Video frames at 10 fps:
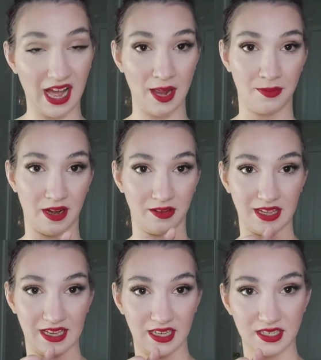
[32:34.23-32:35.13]
eyebrow
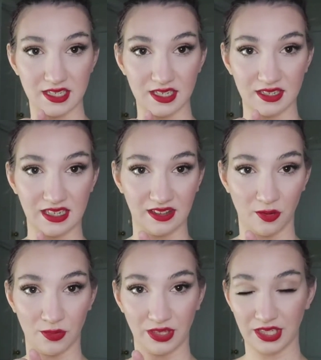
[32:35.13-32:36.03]
kit. These are
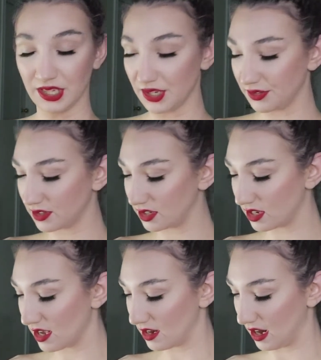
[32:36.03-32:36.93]
really cute.
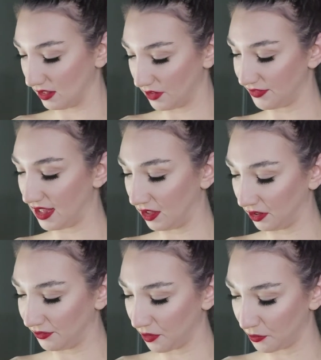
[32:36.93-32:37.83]
I love
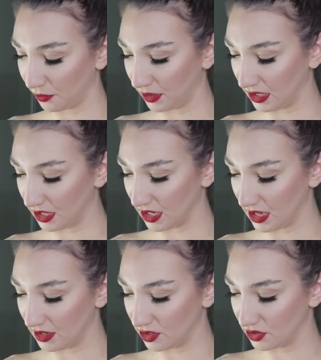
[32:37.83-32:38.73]
e.l.f. Really
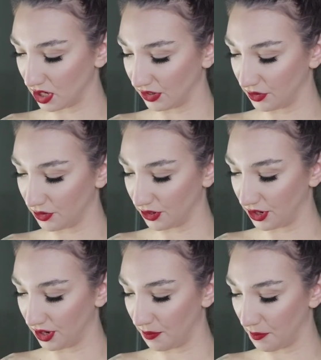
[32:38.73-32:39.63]
good
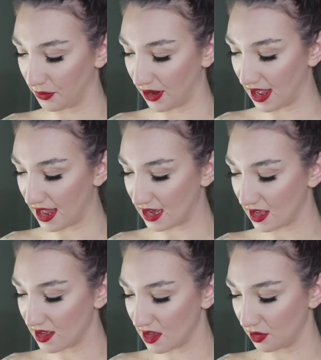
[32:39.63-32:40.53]
drugstore brand,
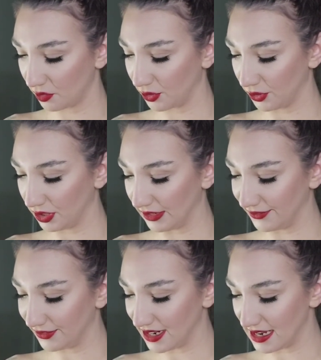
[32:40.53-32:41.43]
cruelty
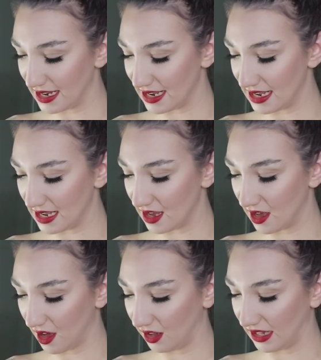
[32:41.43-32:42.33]
free,
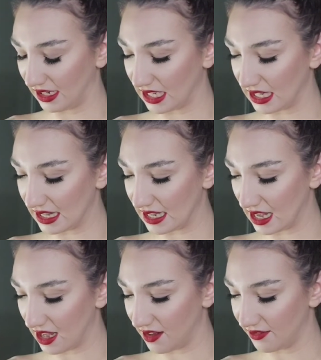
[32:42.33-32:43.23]
all that good
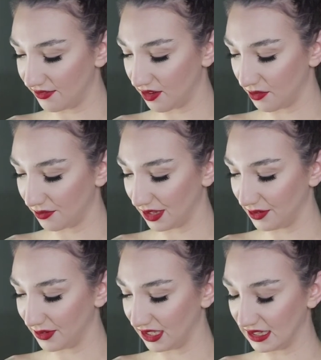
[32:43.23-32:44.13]
stuff.
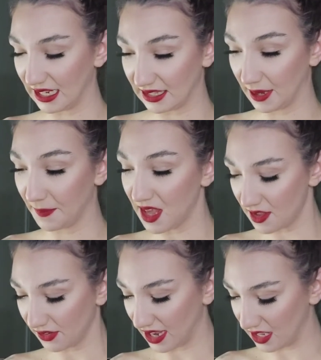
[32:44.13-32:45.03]
Really like them.
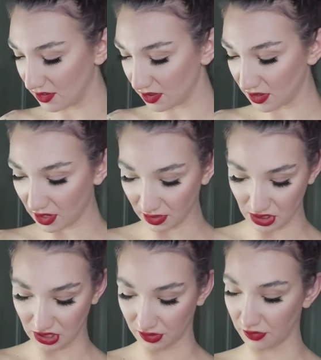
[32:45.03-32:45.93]
So I use the
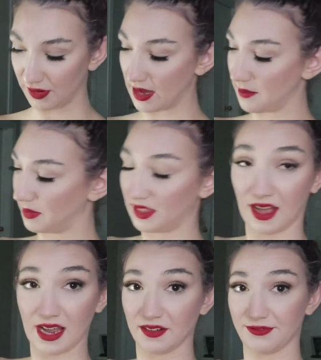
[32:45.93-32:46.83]
cream
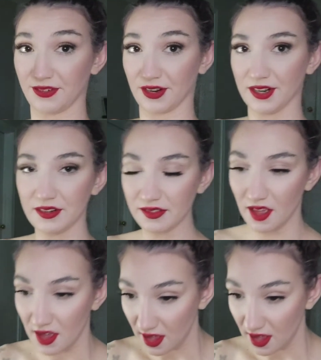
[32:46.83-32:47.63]
side first.